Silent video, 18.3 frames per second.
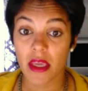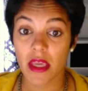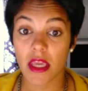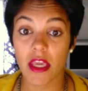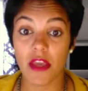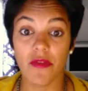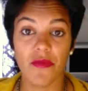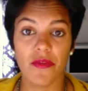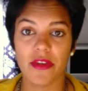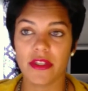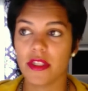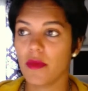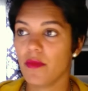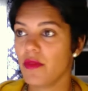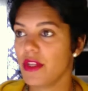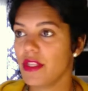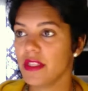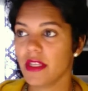If for
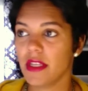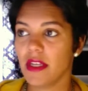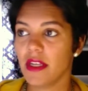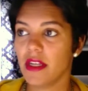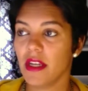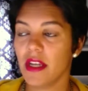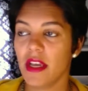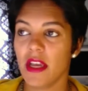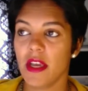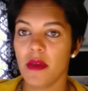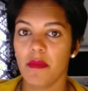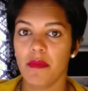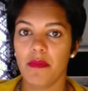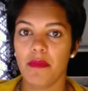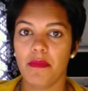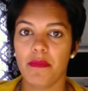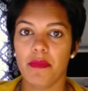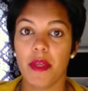some reason
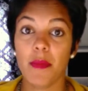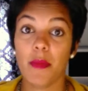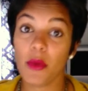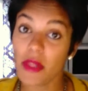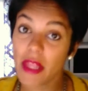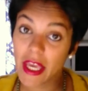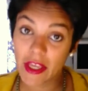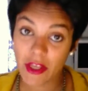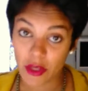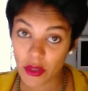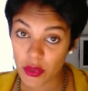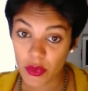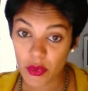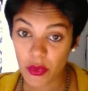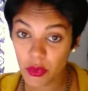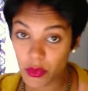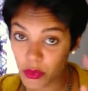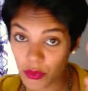people like
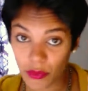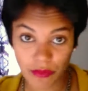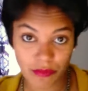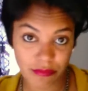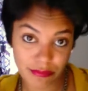you,